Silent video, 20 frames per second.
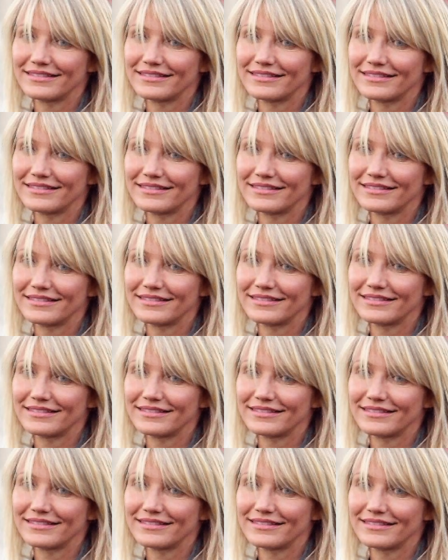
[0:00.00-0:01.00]

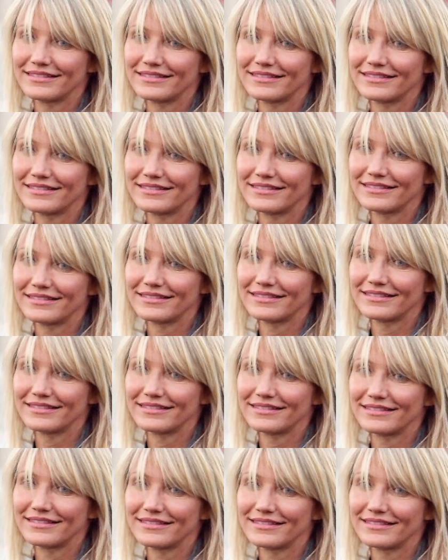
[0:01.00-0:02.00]

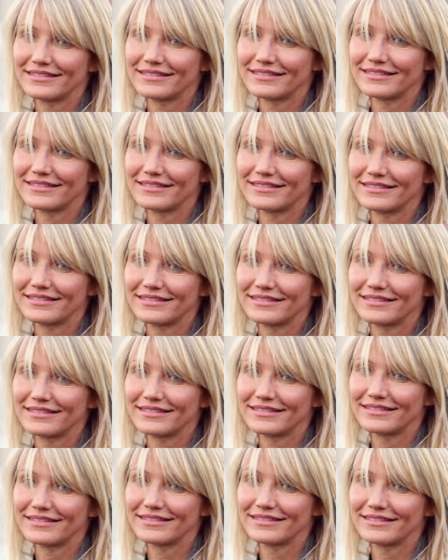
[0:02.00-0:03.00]

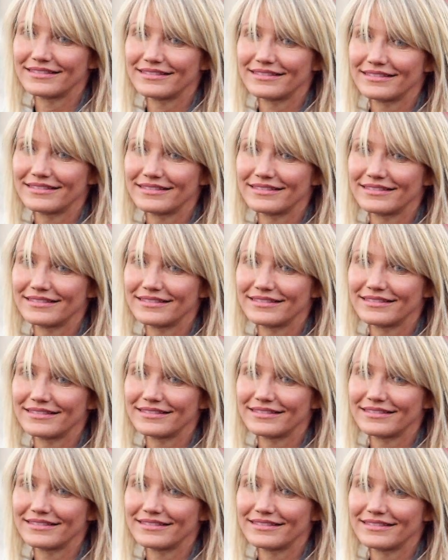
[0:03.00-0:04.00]

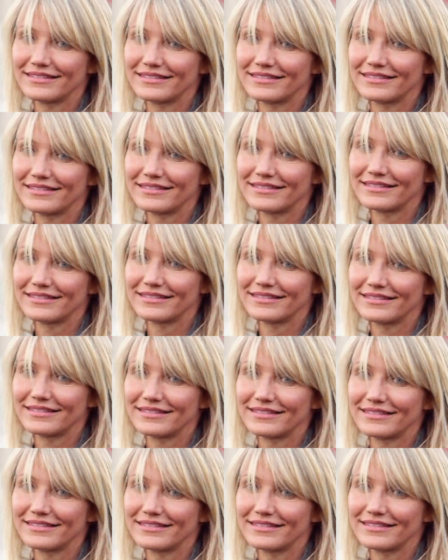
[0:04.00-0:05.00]

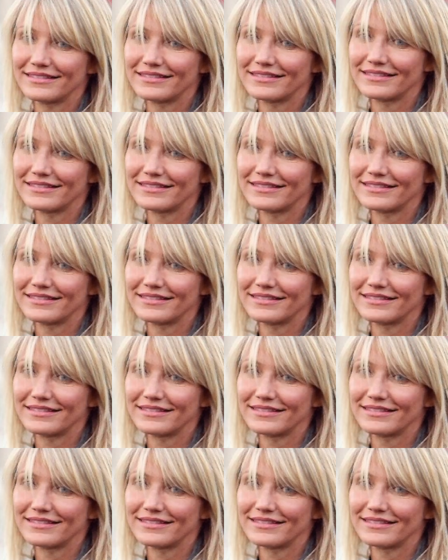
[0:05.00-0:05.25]
(not speaking)